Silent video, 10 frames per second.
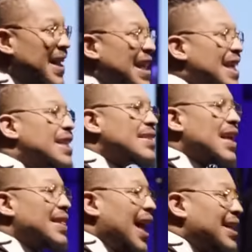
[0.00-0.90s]
it is
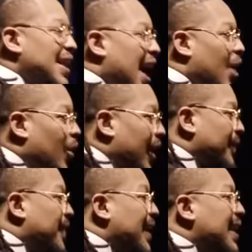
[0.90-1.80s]
at that hour
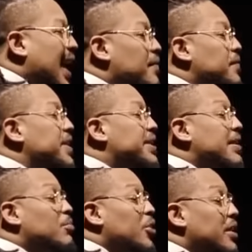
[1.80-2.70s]
that every
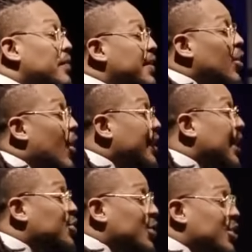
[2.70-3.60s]
demon, even the one
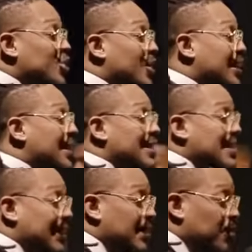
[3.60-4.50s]
that you did not think is
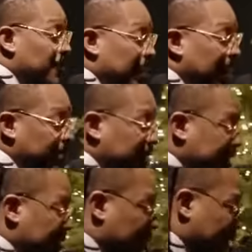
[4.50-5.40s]
a demon, becomes a
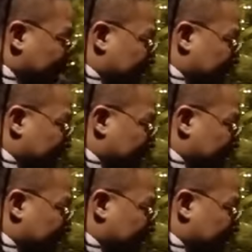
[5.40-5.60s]
demon.